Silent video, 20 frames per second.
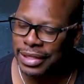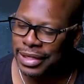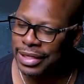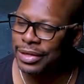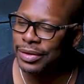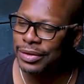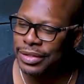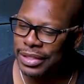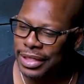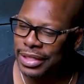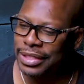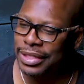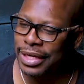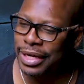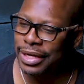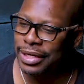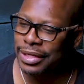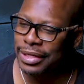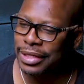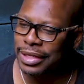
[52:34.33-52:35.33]
get on
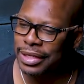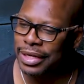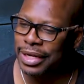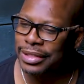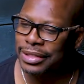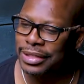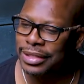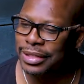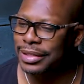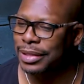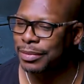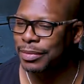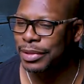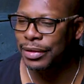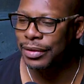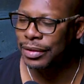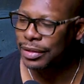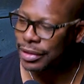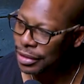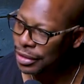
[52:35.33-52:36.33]
TikTok. And I said, let me
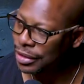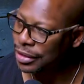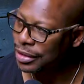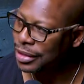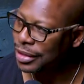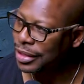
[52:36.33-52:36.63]
go look.